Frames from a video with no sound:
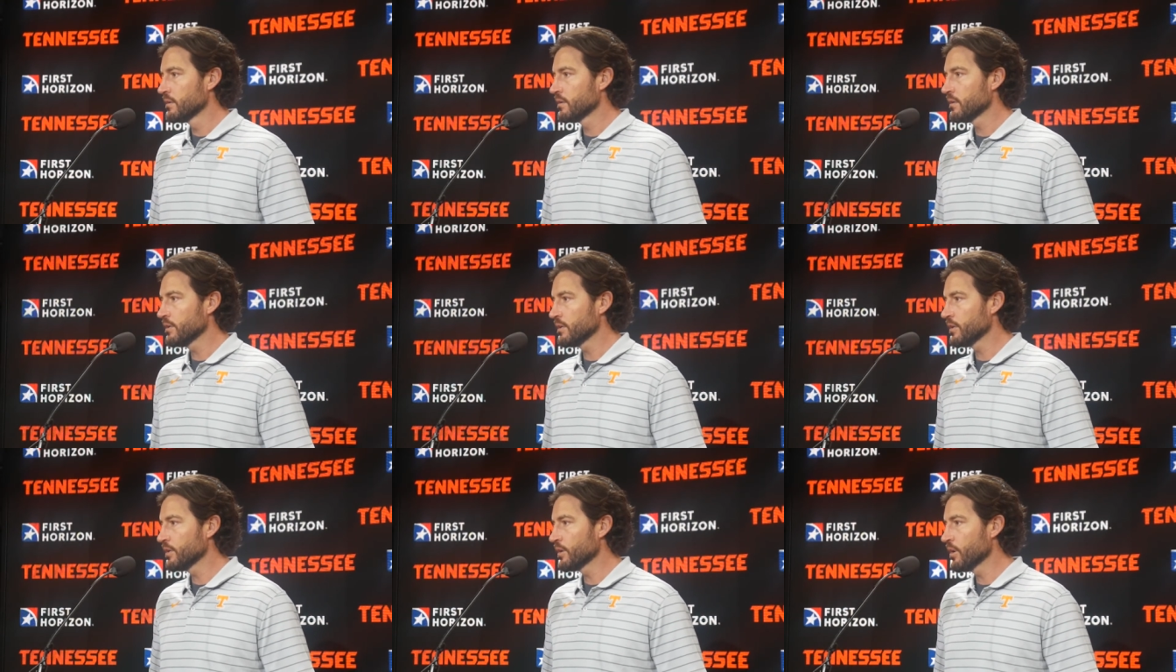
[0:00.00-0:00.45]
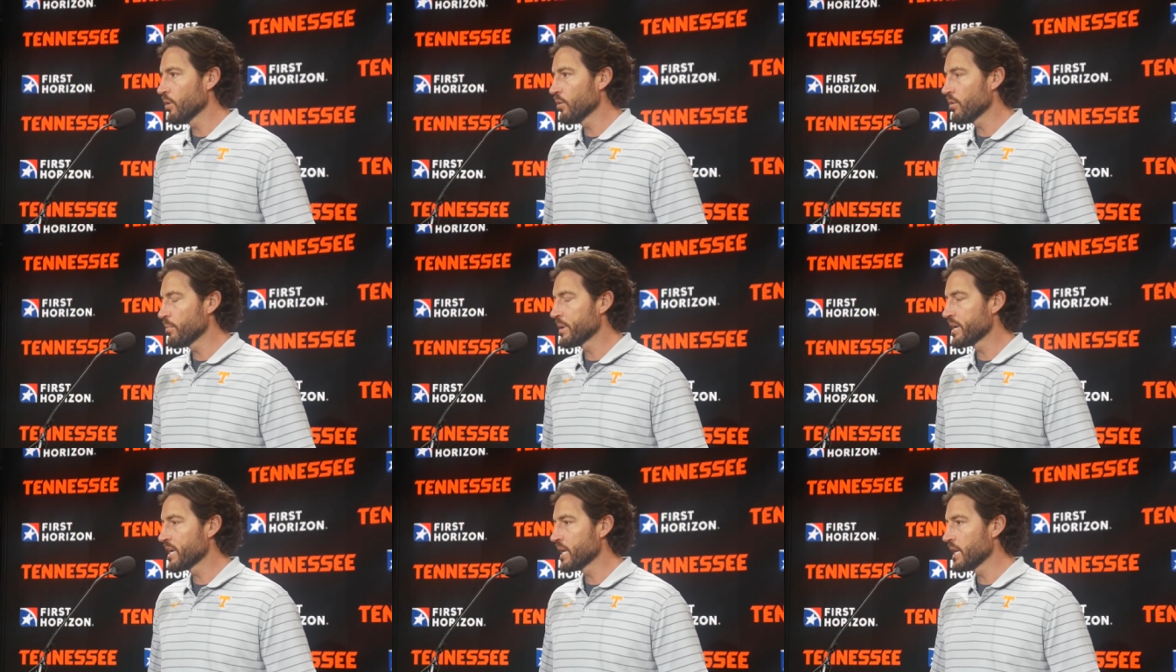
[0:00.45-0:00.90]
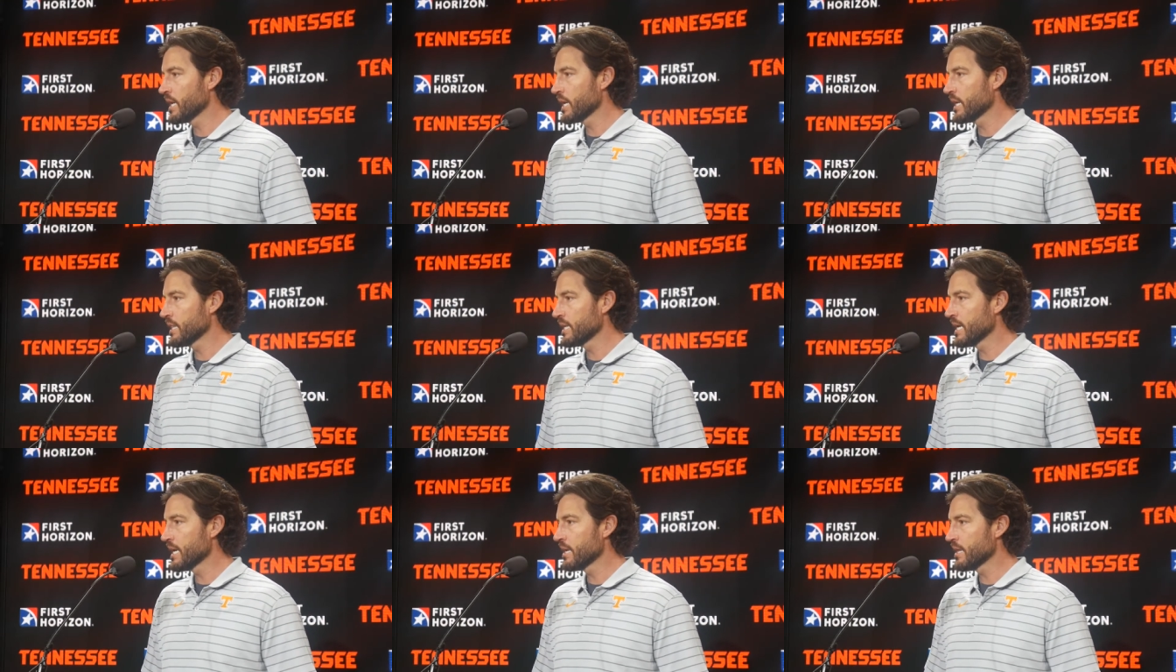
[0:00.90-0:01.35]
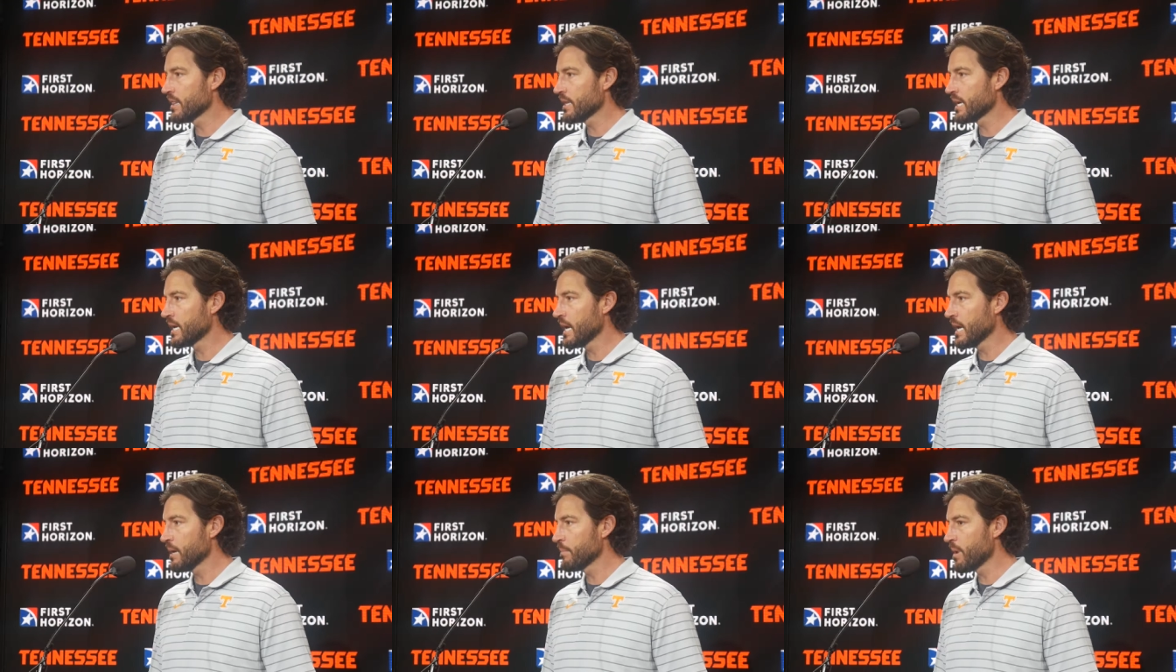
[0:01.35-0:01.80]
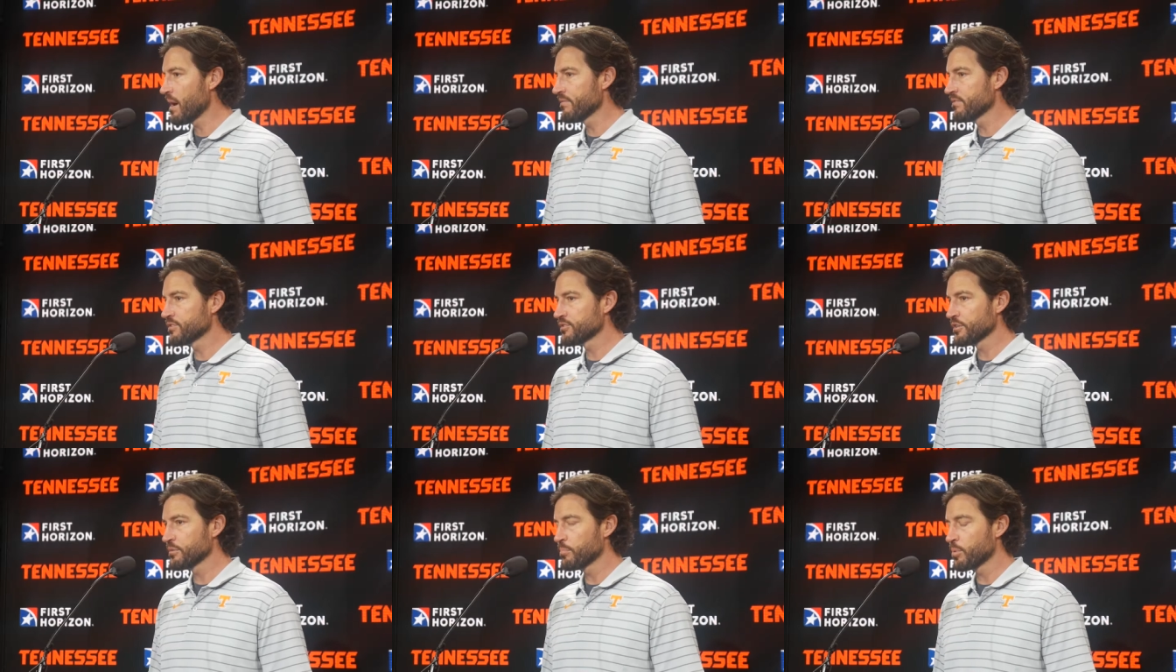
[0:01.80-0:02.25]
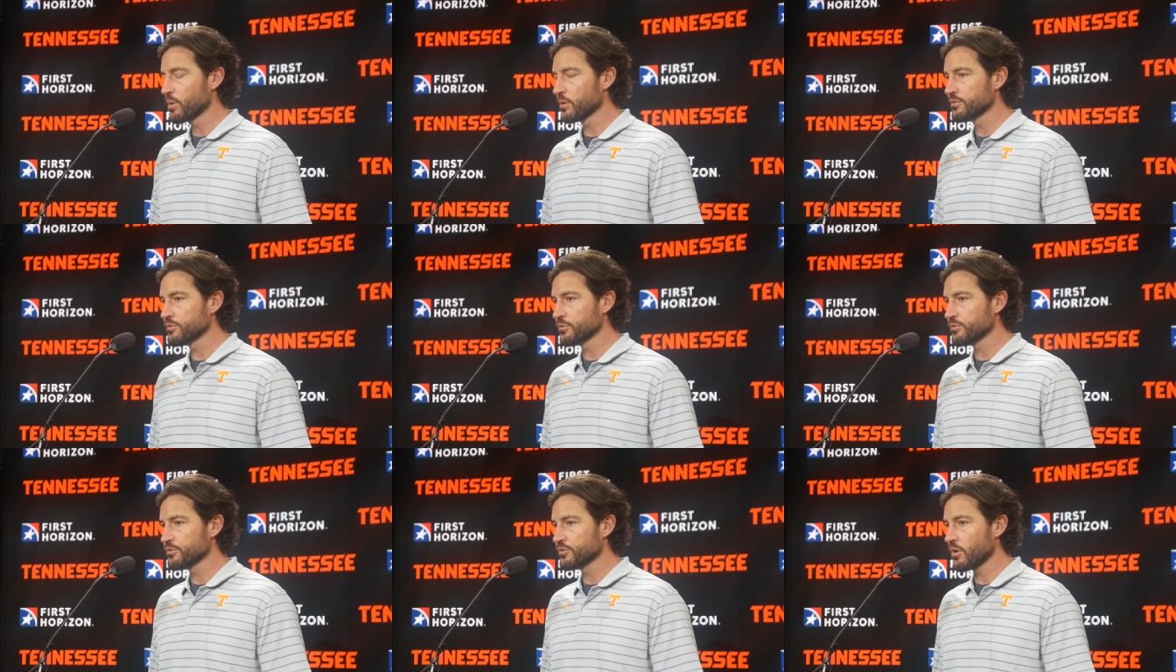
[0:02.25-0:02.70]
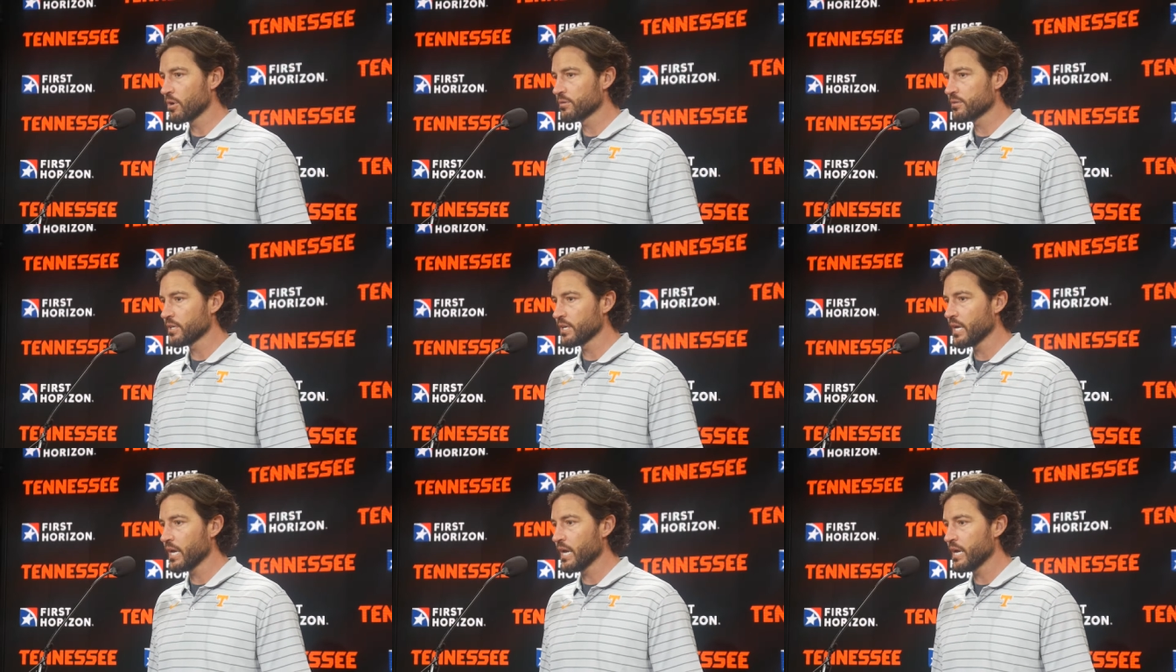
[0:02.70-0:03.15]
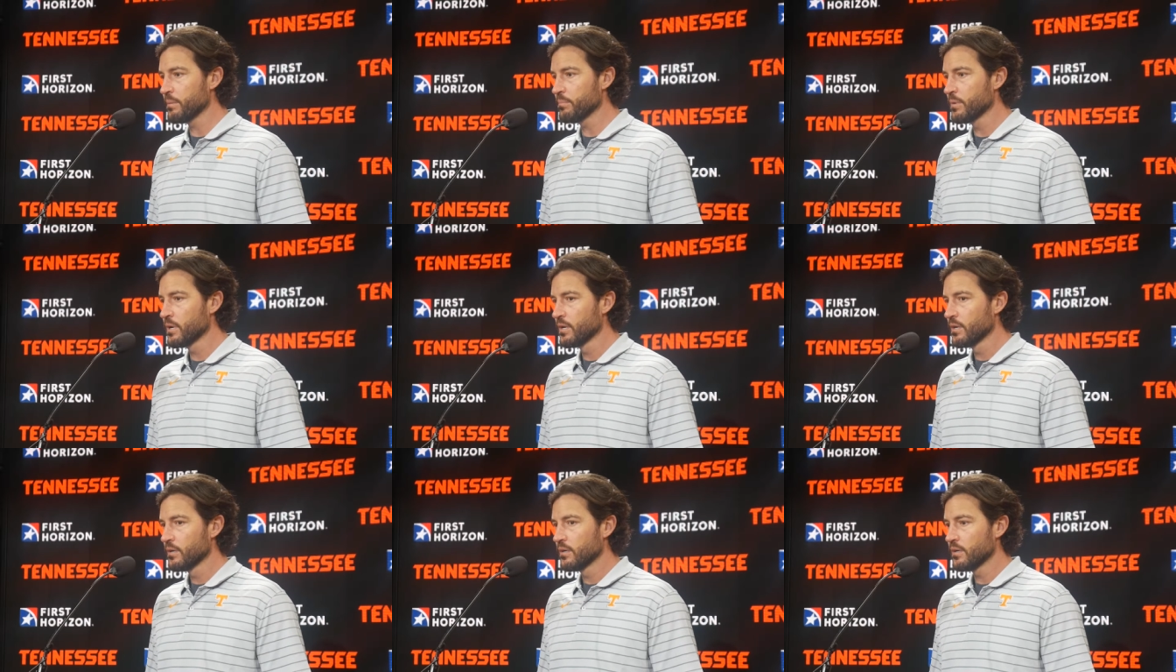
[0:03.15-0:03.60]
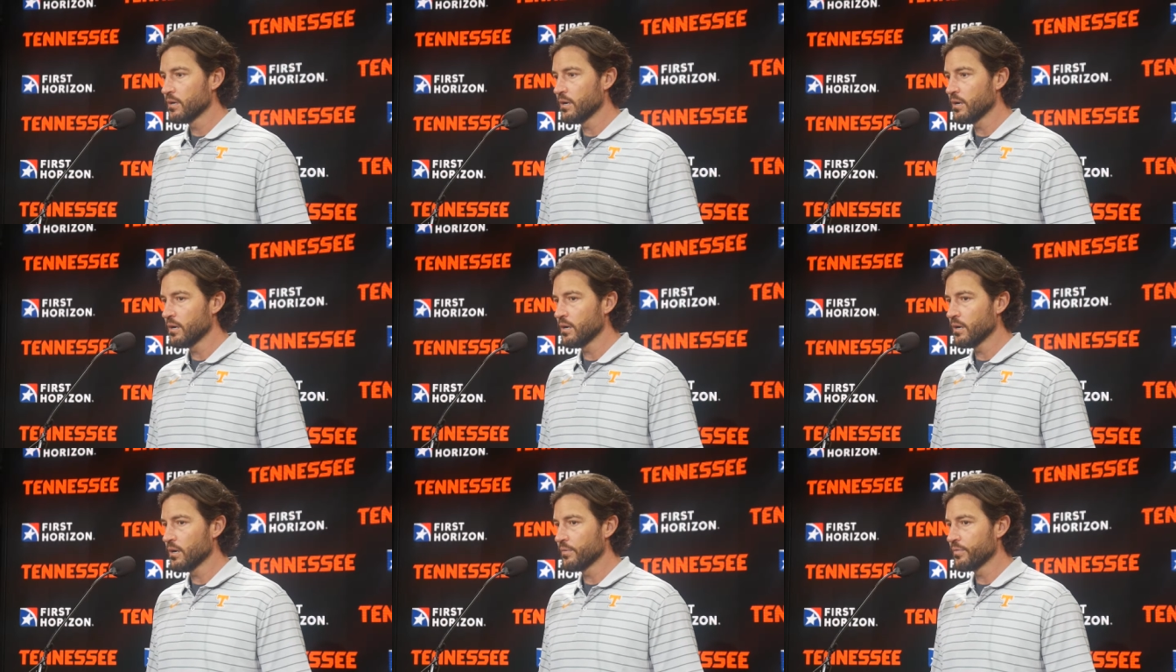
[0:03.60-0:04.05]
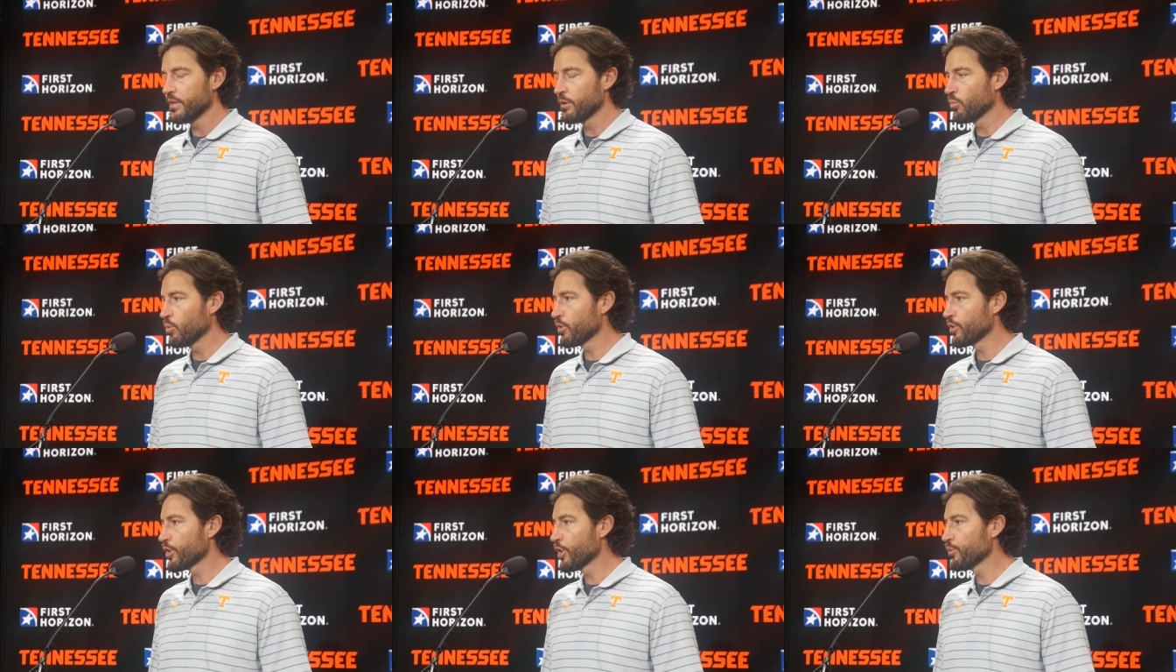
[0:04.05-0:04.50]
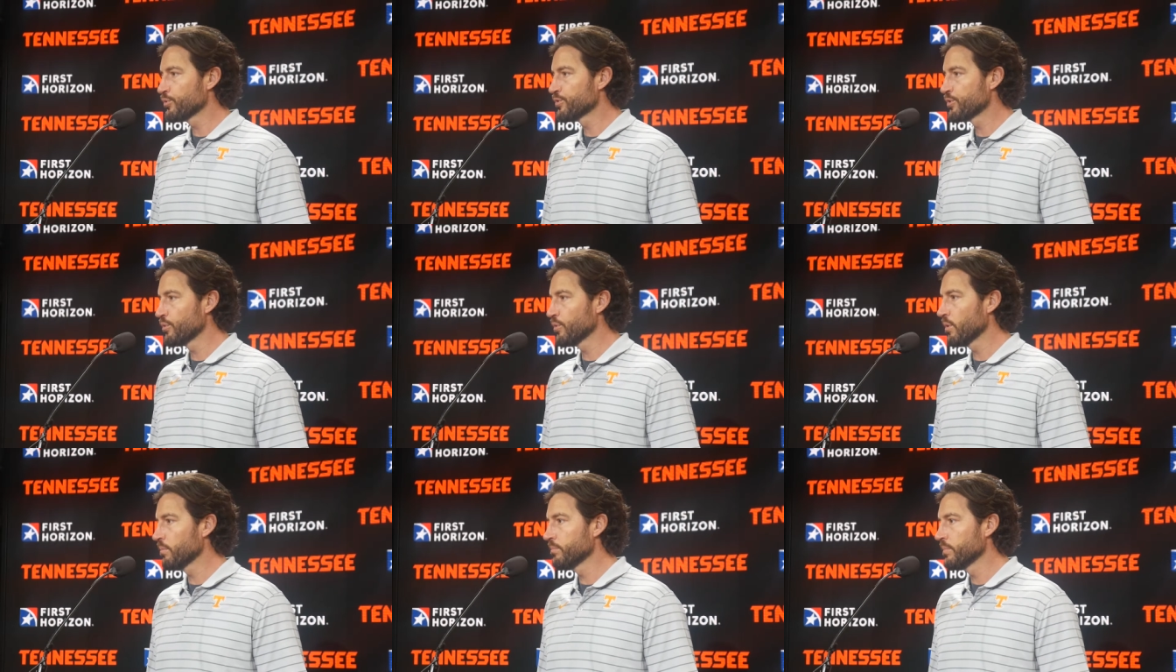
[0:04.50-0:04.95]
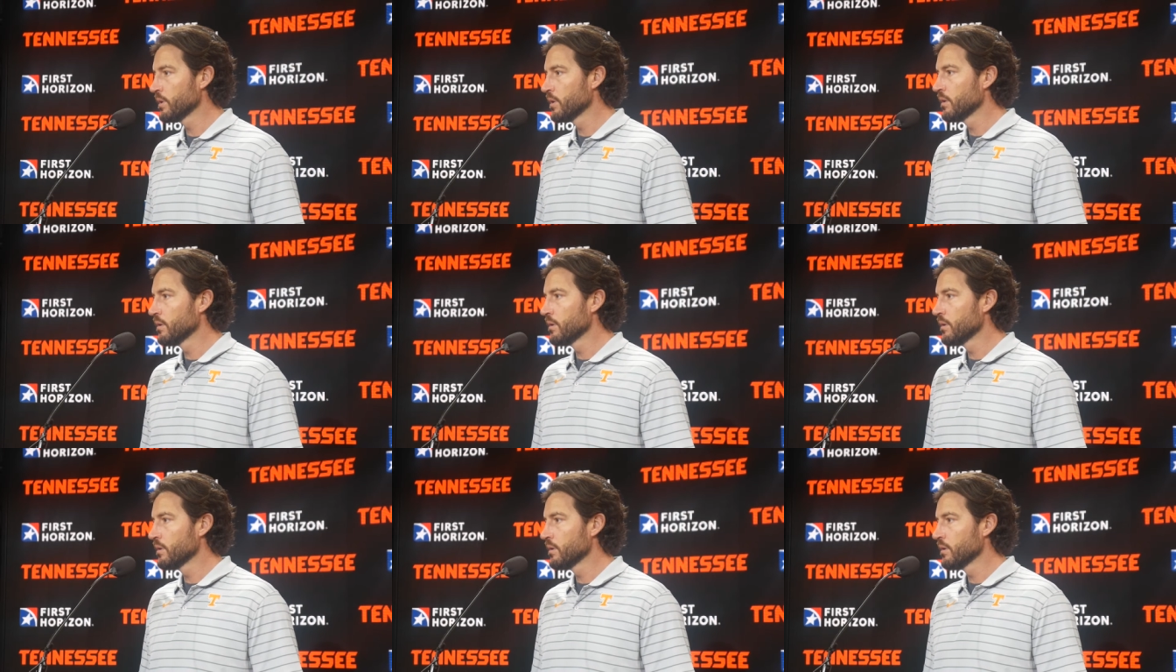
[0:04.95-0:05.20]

you know, the beginning and the end of the game, obviously Burns will start the game, then we'll go to him.